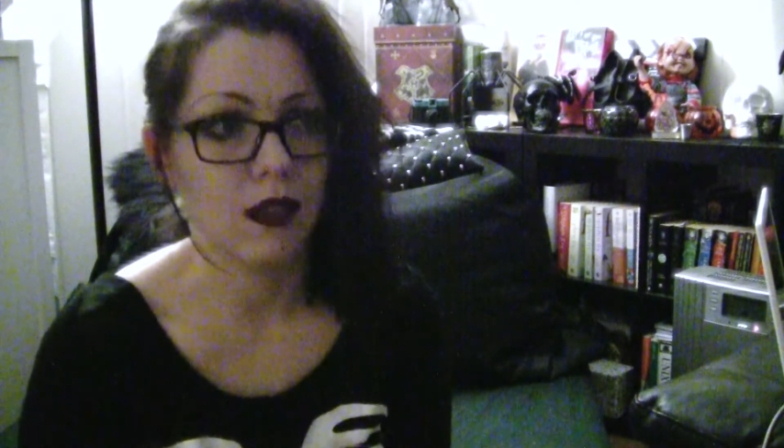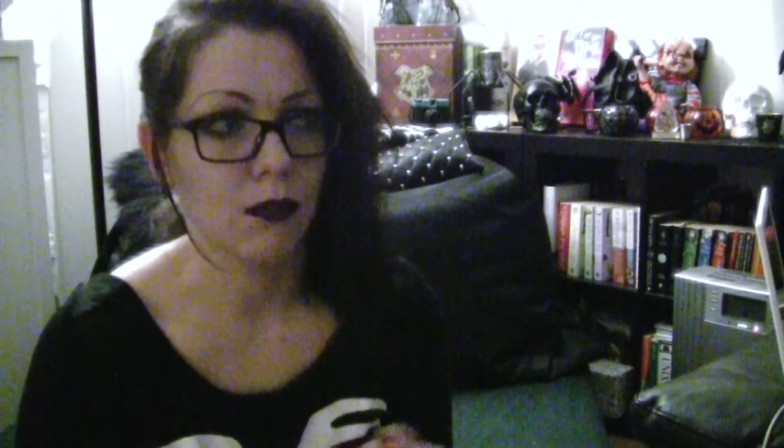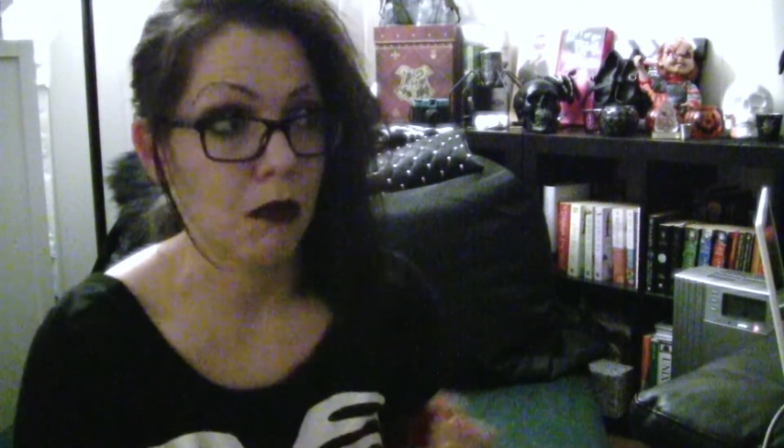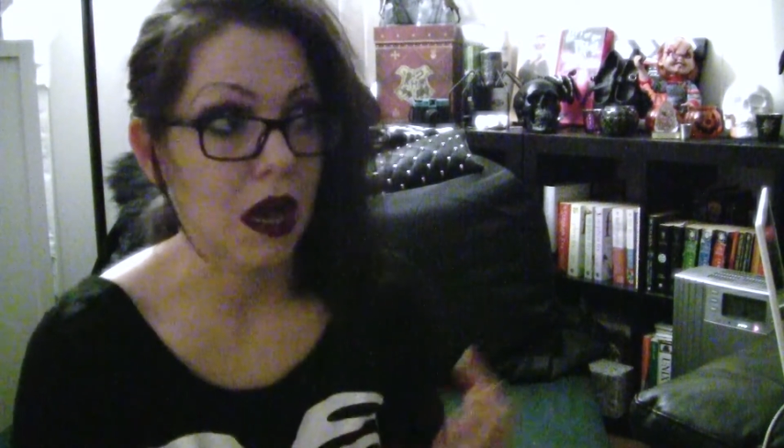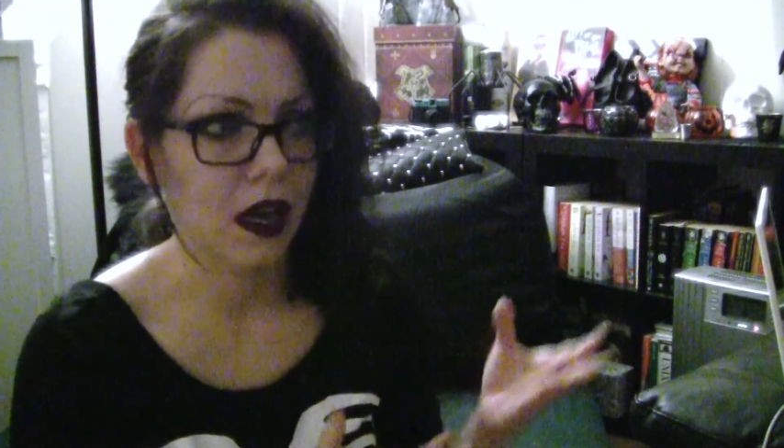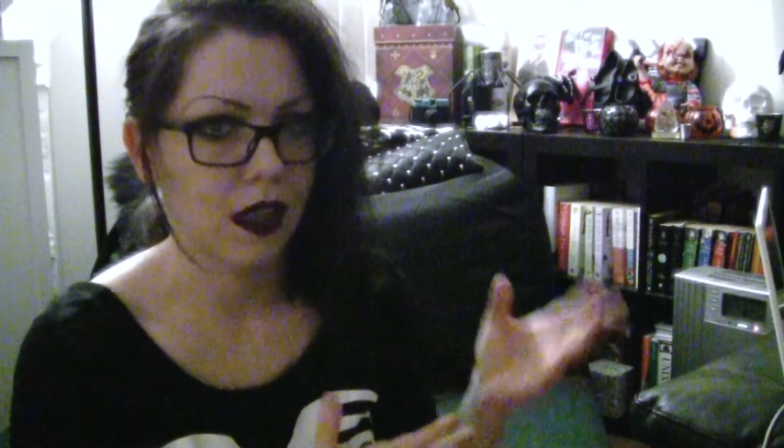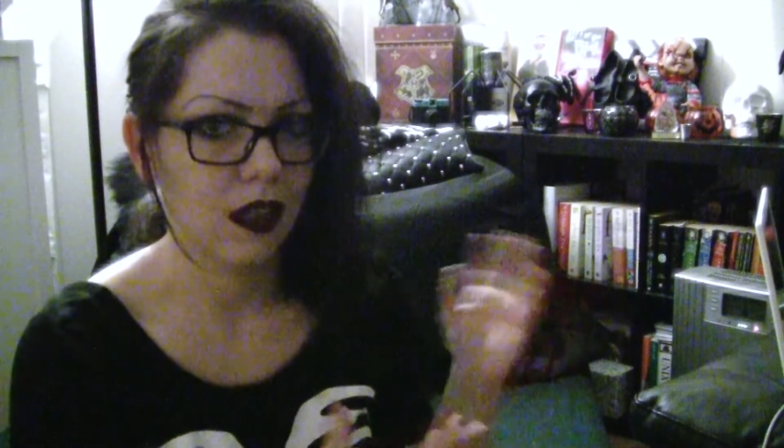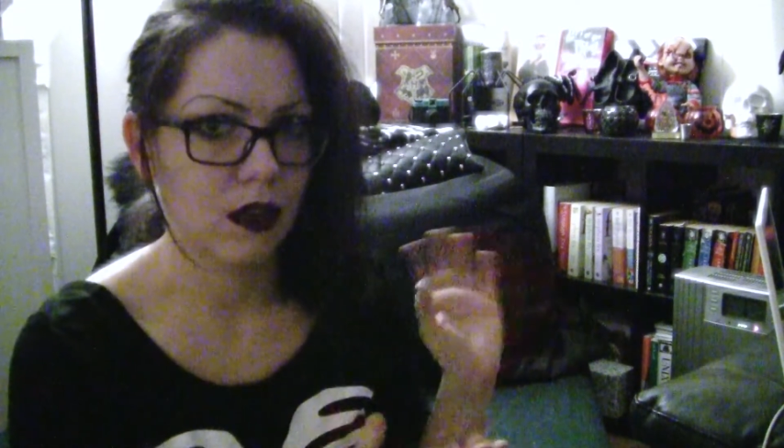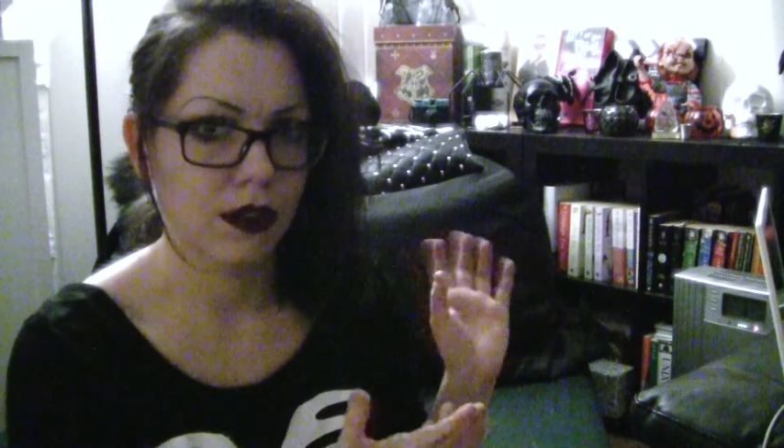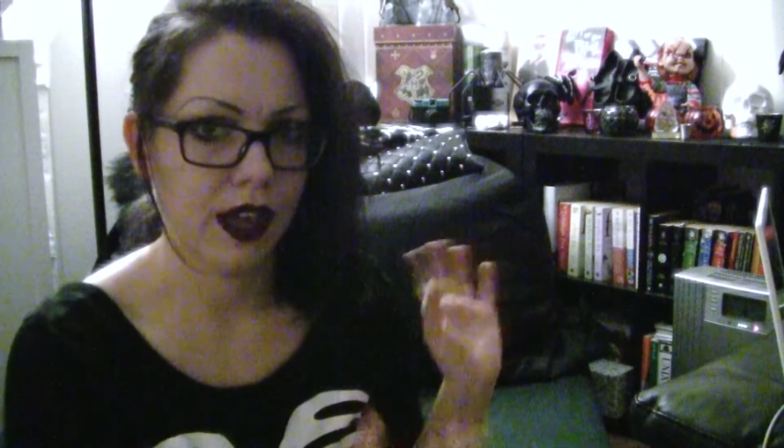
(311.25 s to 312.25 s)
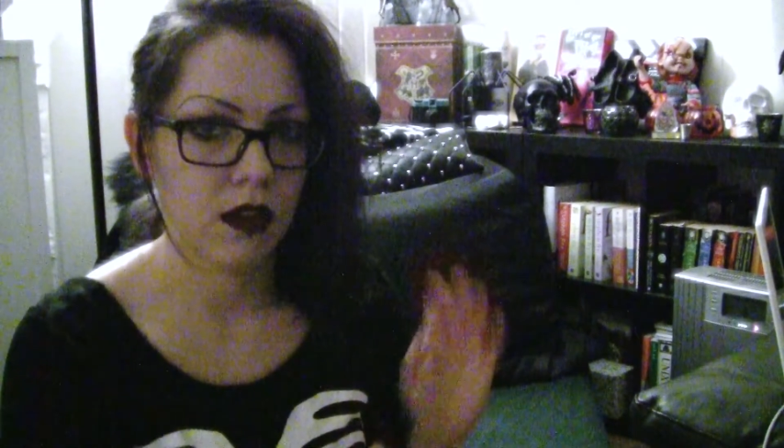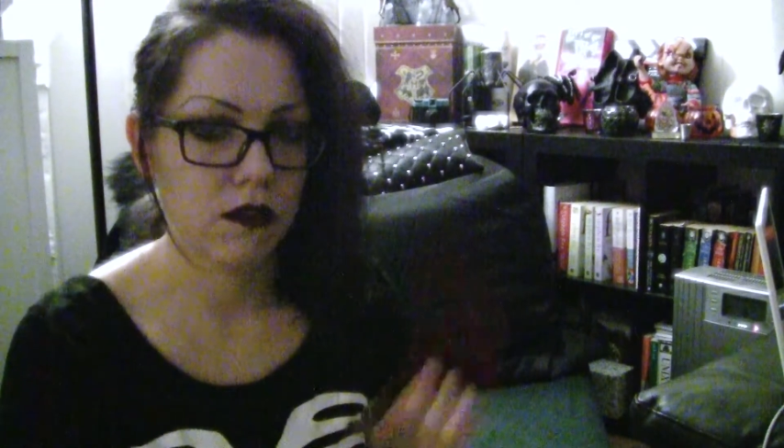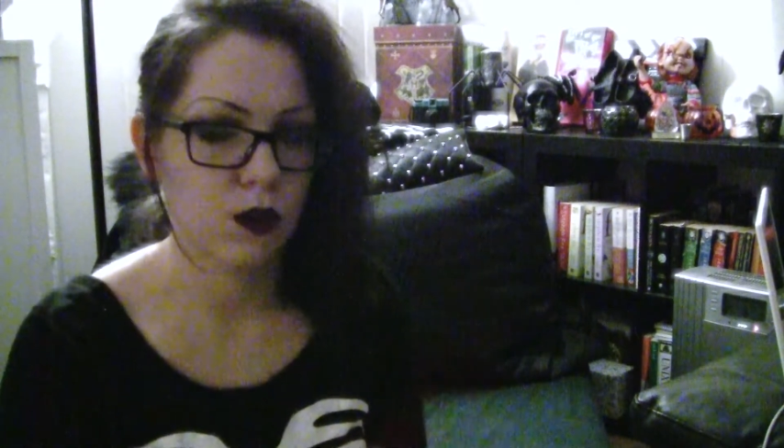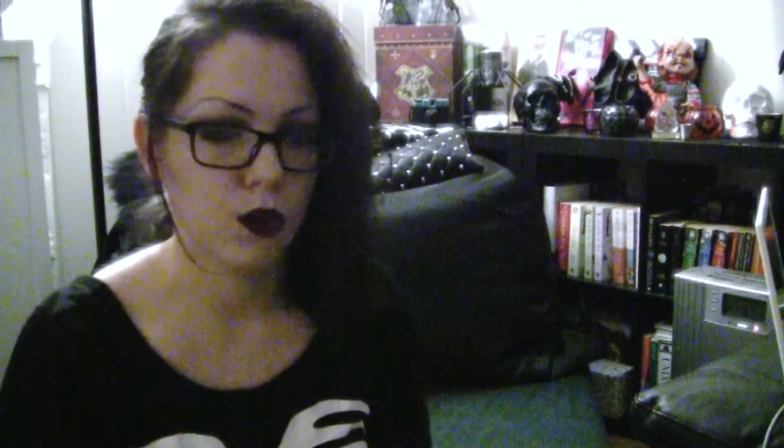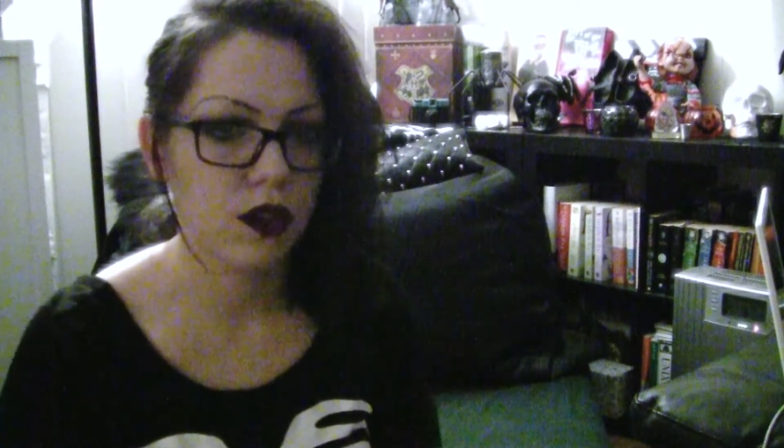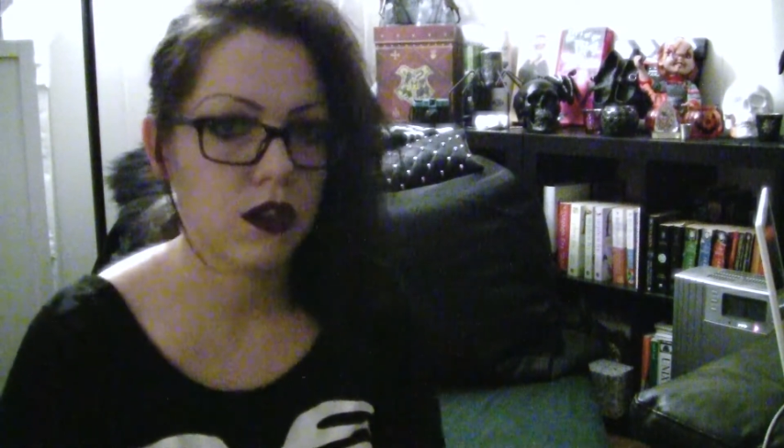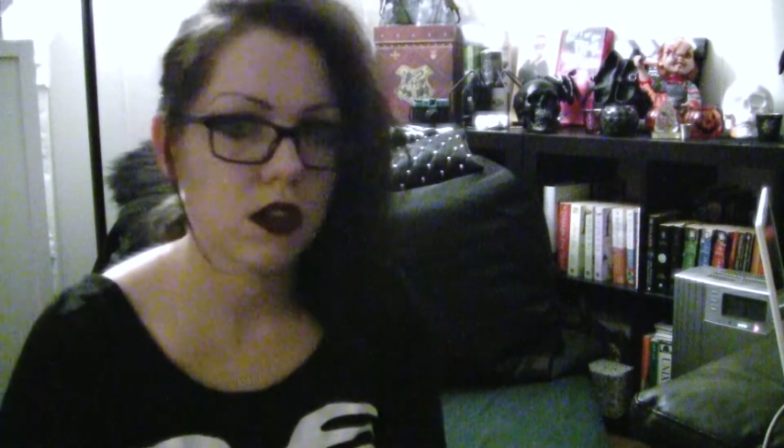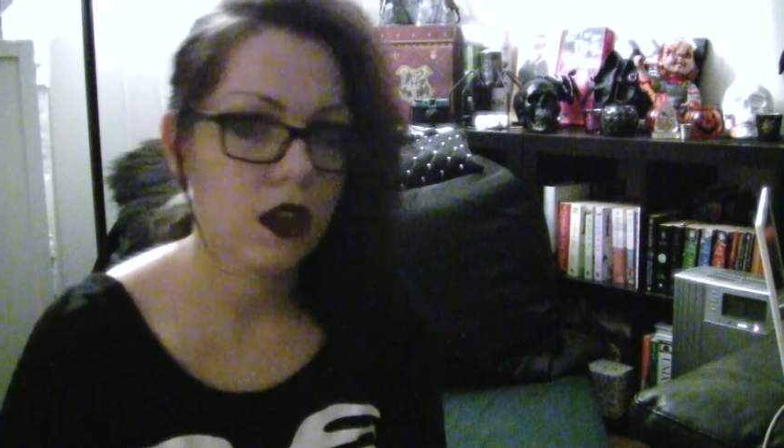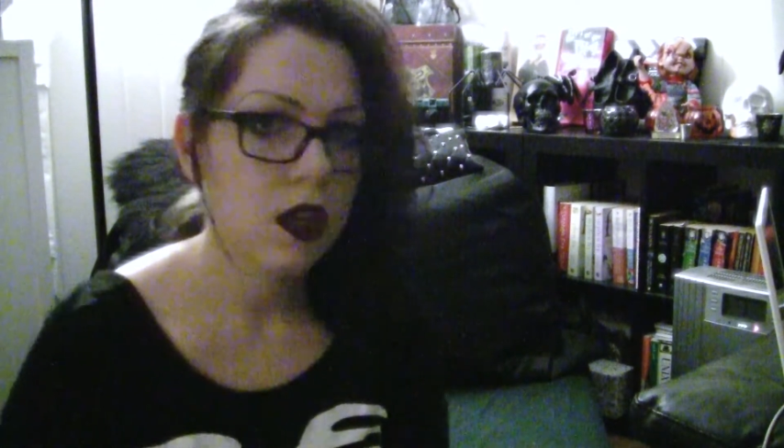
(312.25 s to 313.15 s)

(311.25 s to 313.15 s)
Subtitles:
in my little neck of the woods.